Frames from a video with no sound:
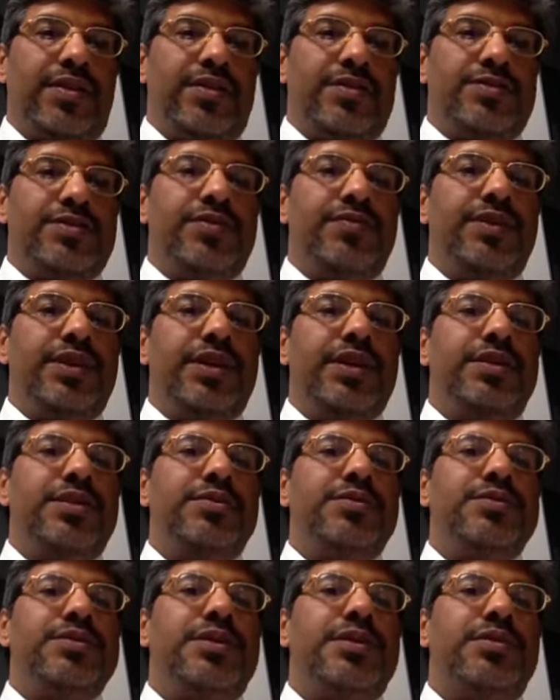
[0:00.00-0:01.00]
So we can
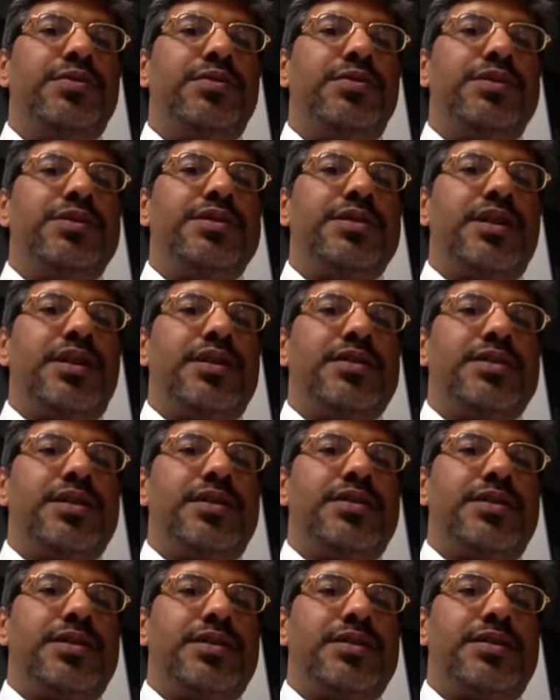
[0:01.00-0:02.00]
use the tools
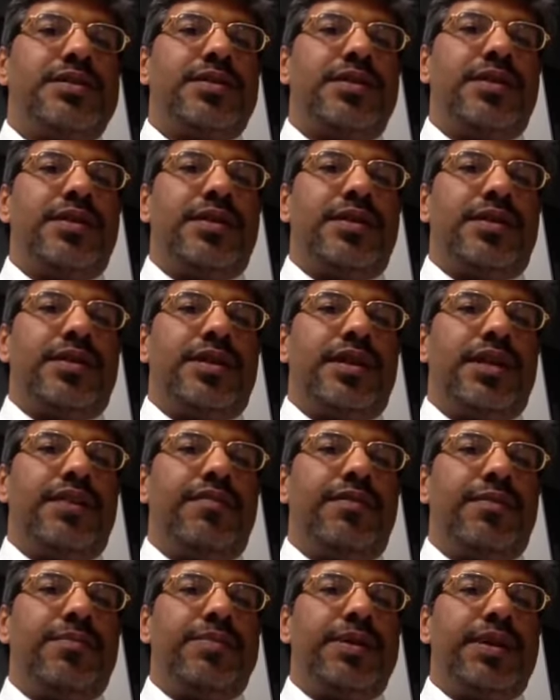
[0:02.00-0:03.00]
such as
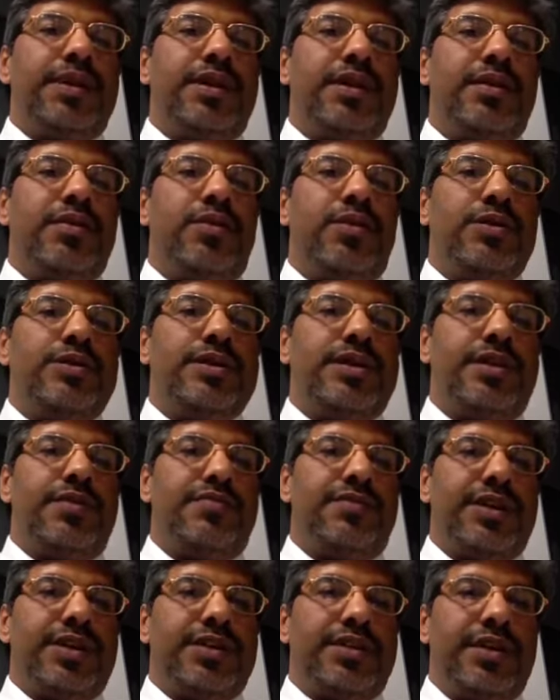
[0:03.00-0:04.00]
developing a cause and
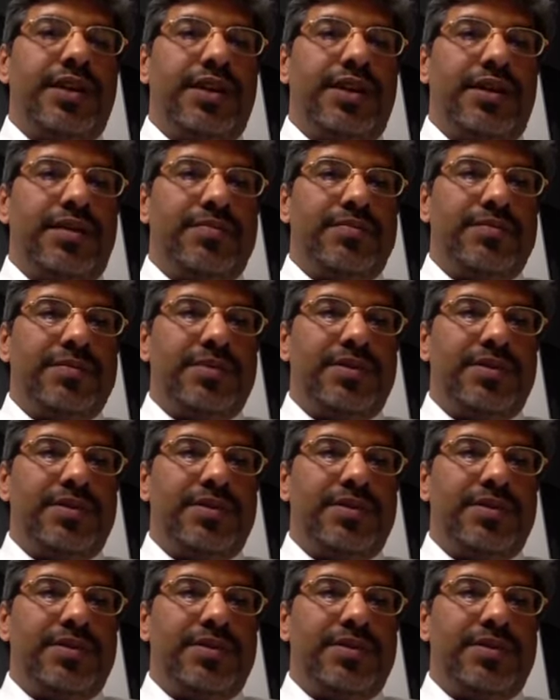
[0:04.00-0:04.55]
effect diagram,